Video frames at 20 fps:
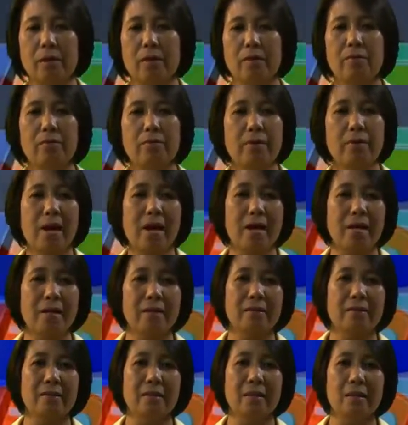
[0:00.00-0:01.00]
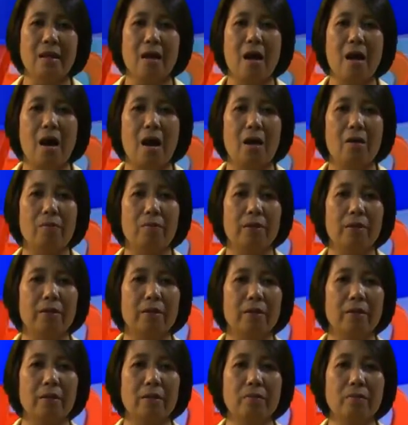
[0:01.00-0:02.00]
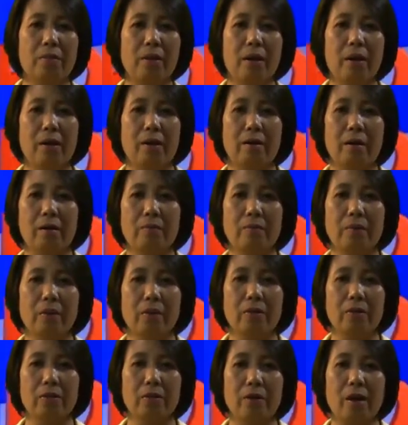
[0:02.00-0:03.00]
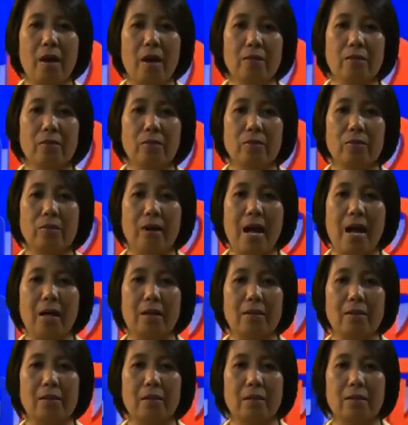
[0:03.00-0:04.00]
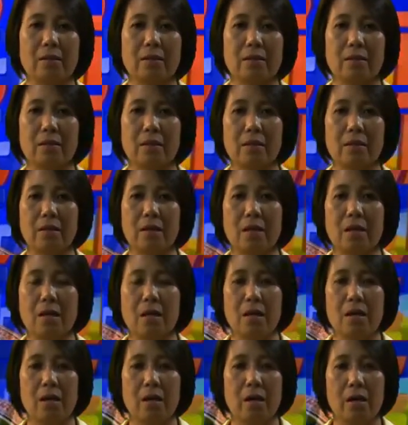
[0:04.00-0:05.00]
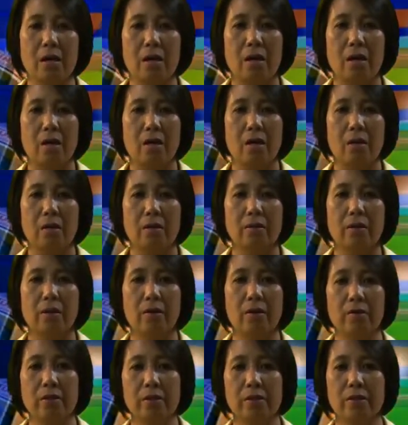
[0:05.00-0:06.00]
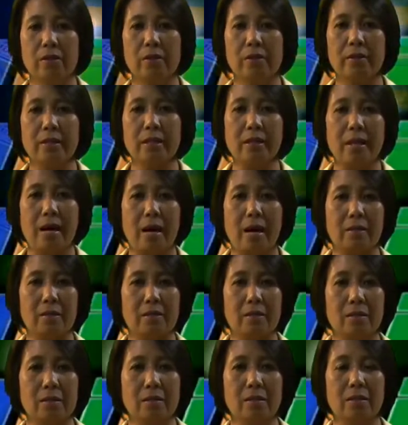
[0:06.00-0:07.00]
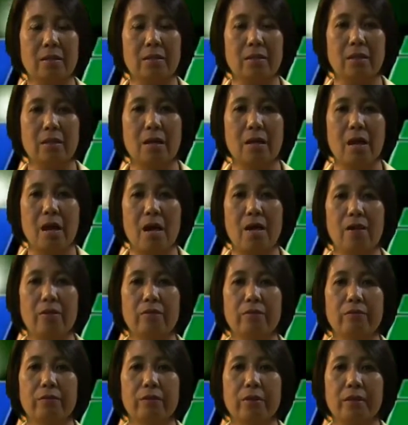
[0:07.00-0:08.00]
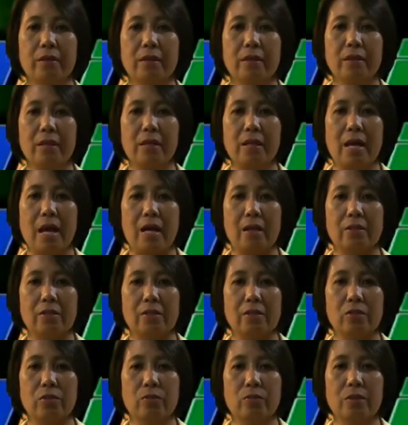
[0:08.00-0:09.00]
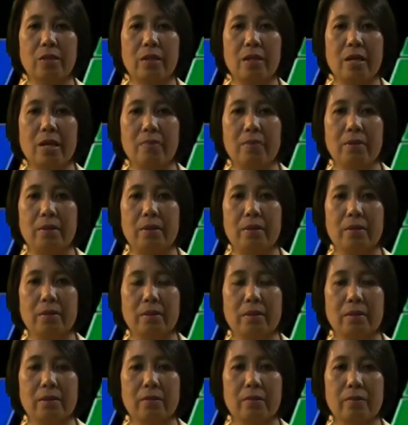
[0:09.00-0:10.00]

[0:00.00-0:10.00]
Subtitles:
Right! A vertical bar graph also has 2 axes, the horizontal axis and the vertical axis with labels,